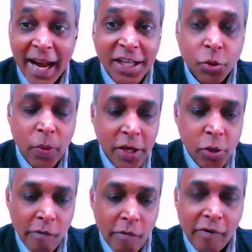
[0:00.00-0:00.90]
that's
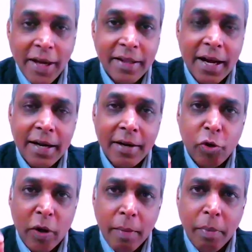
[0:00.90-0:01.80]
when you will find that
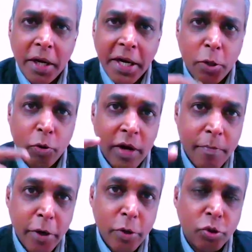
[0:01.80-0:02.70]
your ability to
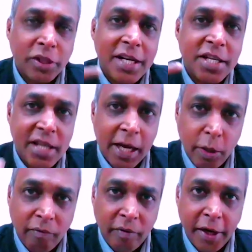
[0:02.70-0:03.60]
reproduce that
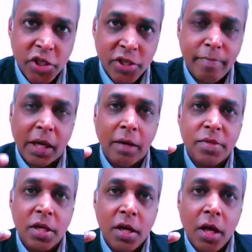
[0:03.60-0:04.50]
style of leadership
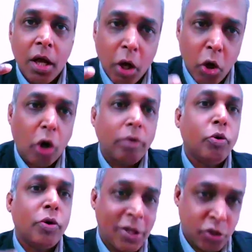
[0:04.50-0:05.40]
becomes a lot
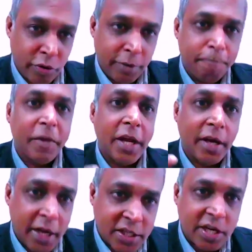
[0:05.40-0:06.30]
more natural.
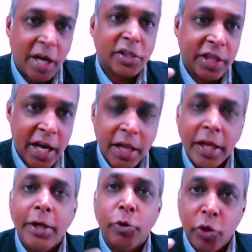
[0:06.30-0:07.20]
It starts
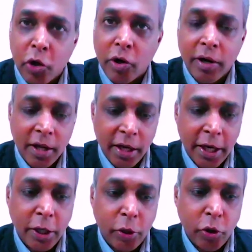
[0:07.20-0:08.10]
getting into your
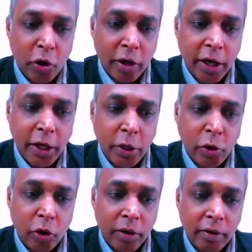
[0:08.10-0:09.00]

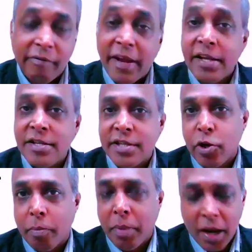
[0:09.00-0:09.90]
veins
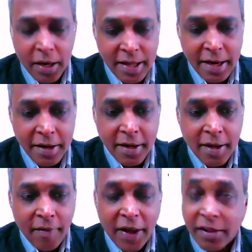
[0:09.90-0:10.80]
and your blood,
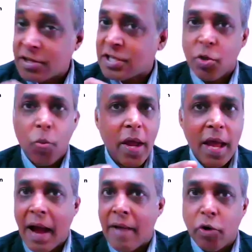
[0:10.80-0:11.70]
that this is the
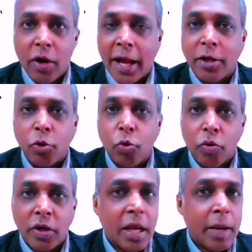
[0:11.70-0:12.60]
way I would like
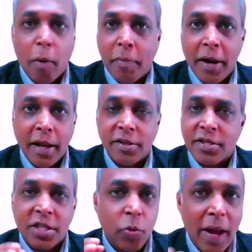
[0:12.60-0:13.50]
to keep operating.
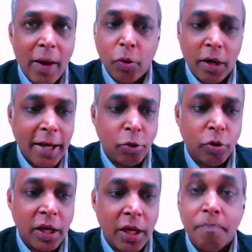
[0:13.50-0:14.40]
This is the way I would like
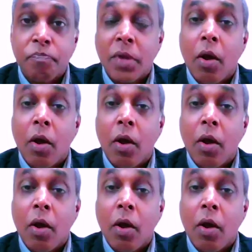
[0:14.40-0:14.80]
to keep